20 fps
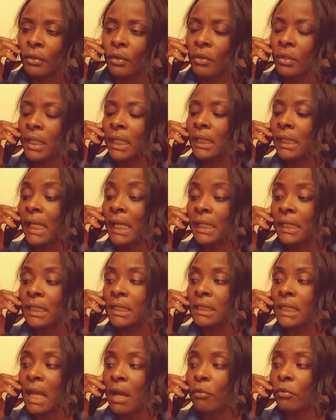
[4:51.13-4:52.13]
Okay,
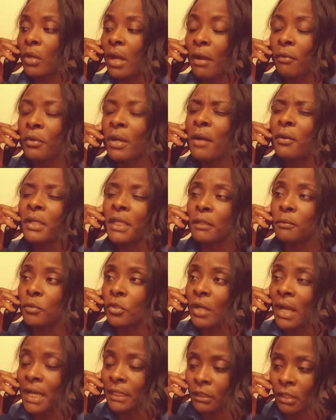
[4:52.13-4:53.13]
ladies, I will keep
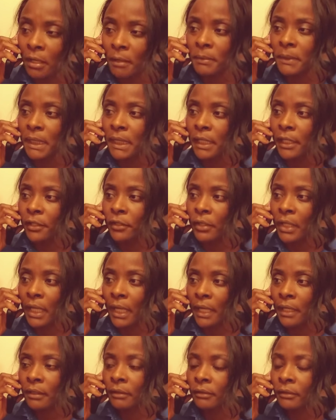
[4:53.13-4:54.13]
you guys updated,
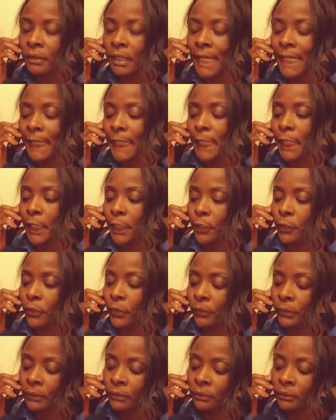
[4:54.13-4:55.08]
okay? I gotta go.